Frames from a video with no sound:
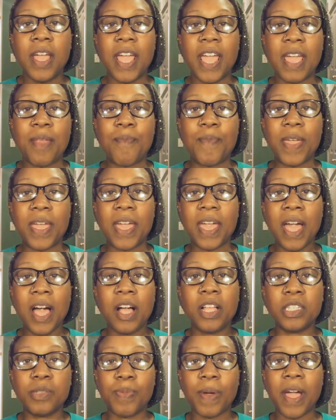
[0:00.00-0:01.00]
and being
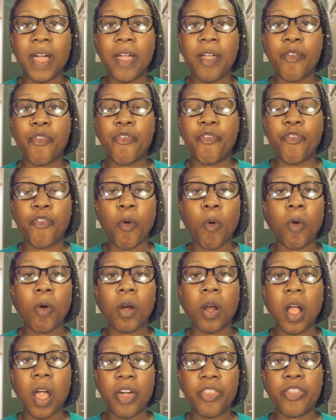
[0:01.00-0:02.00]
held by
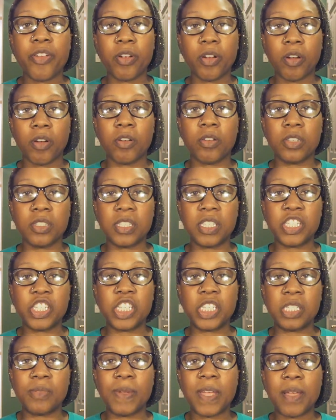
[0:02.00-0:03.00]
4 other girls, and
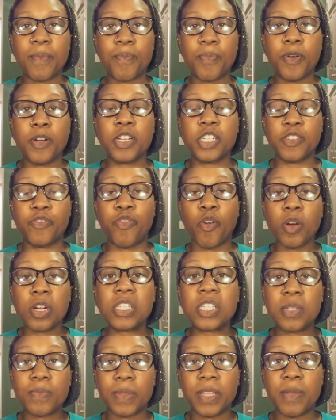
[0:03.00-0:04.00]
she's being
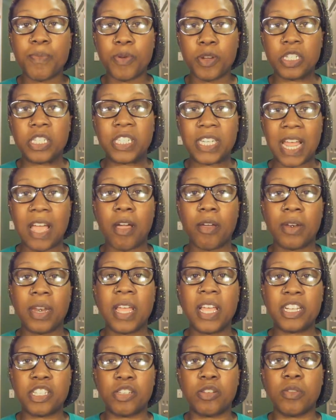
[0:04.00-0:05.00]
forcibly pushed down
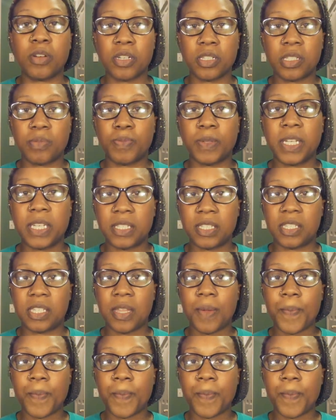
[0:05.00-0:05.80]
into her splits.